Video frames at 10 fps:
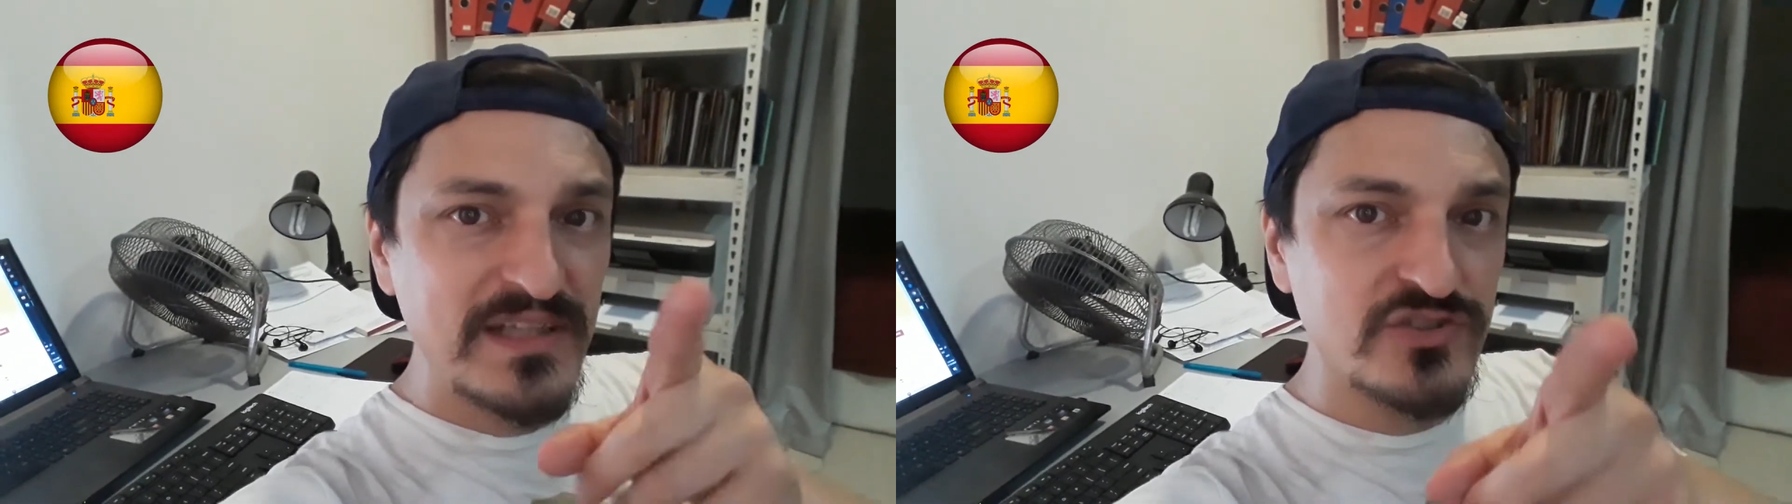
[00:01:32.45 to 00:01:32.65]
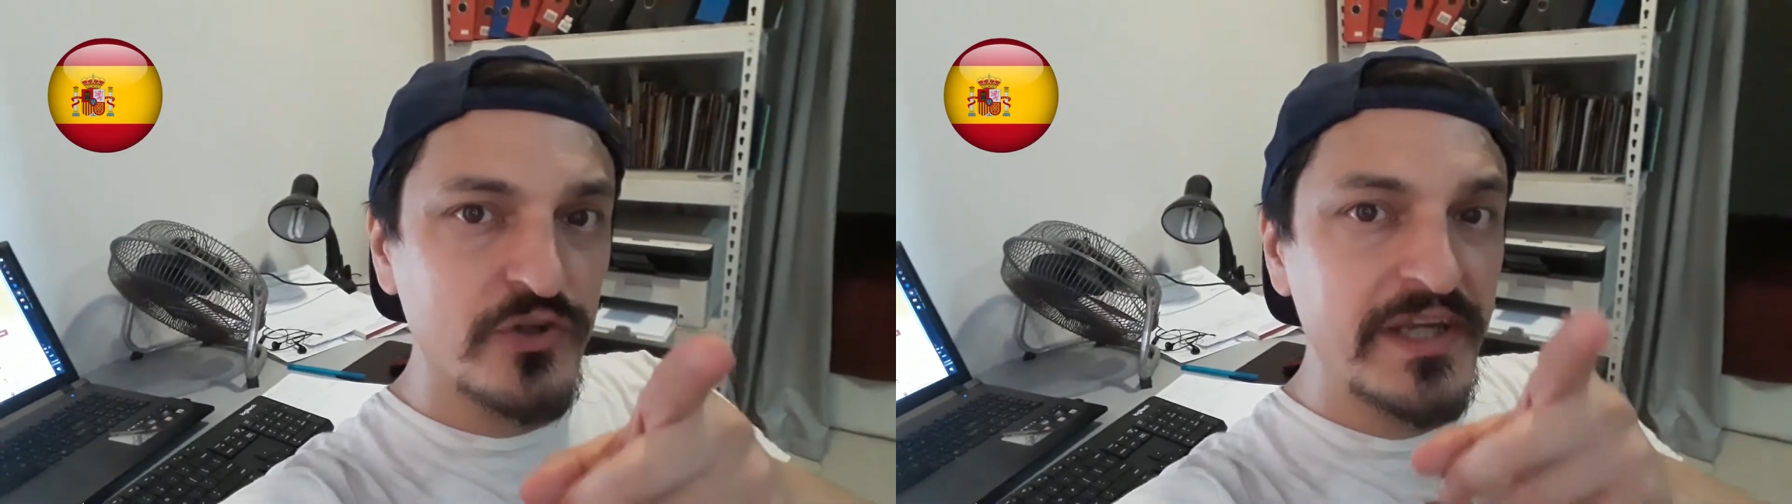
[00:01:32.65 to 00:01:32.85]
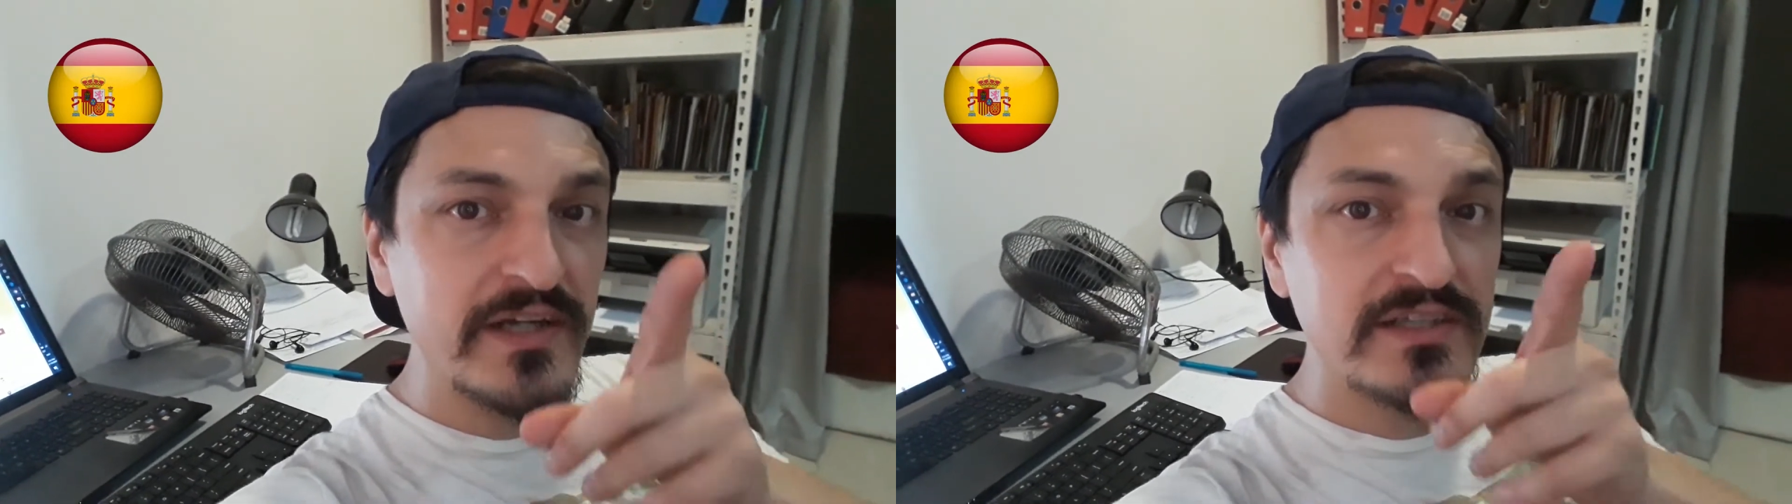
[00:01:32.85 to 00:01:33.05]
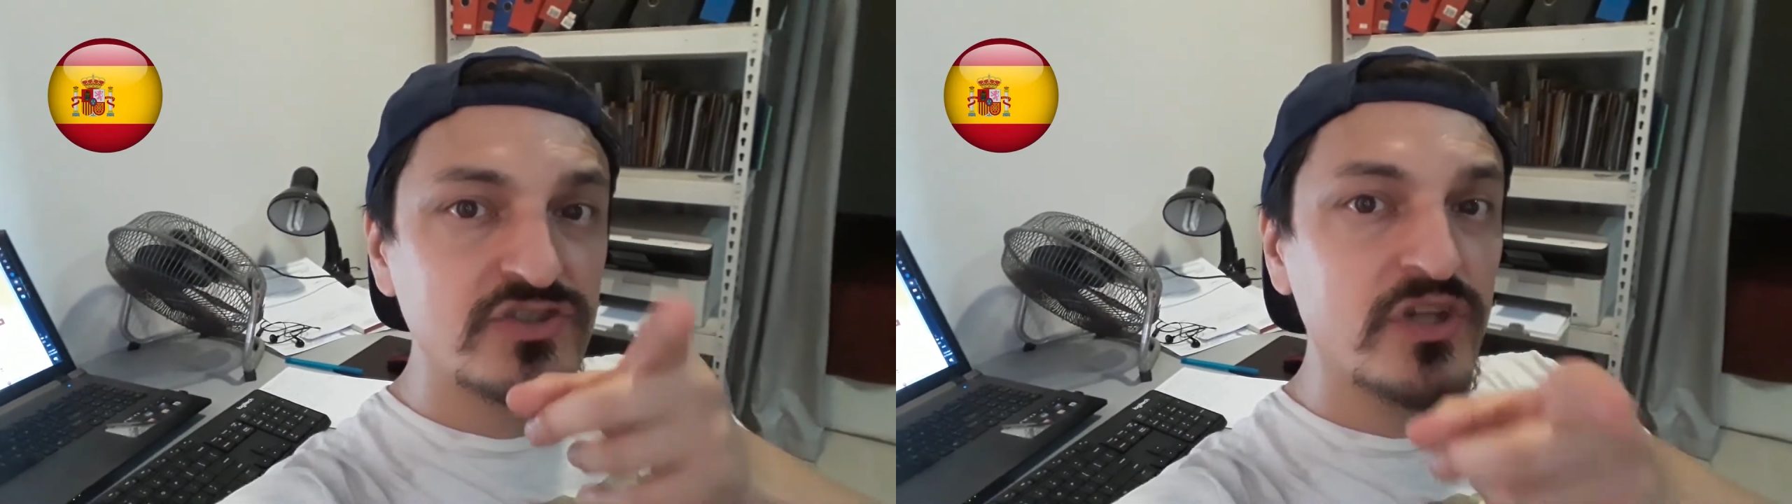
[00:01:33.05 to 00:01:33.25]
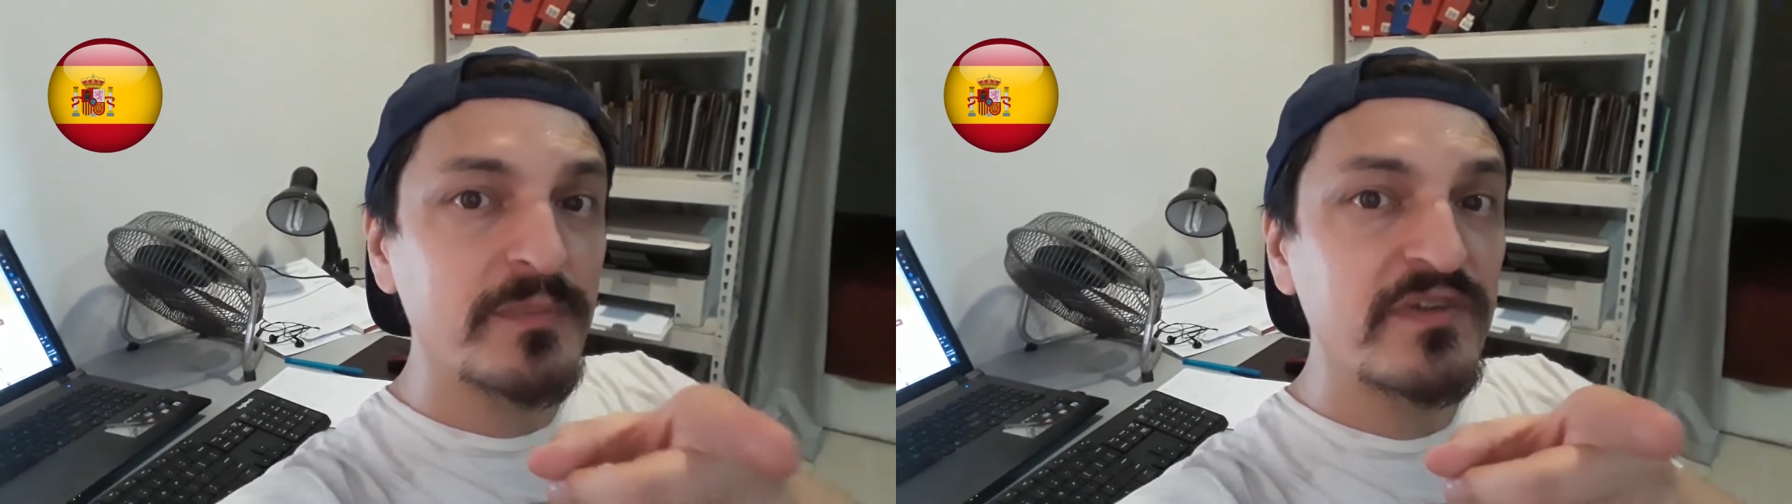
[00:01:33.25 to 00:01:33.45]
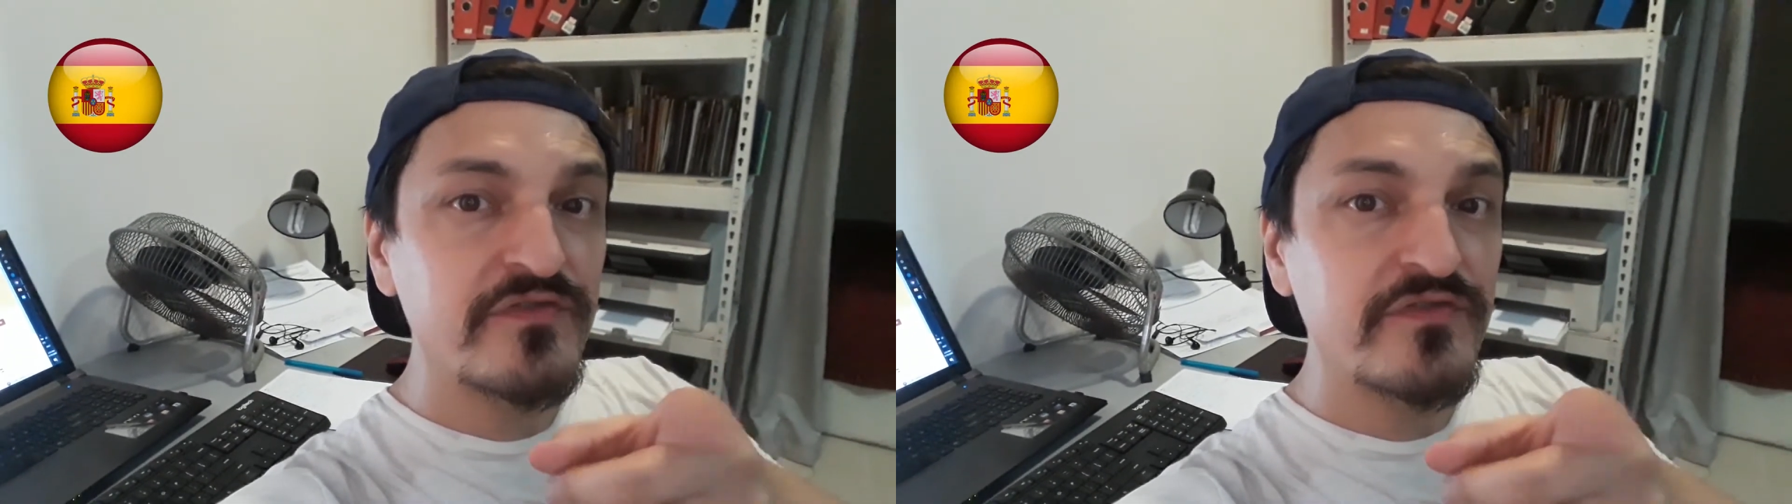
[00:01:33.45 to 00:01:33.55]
So here it's gonna be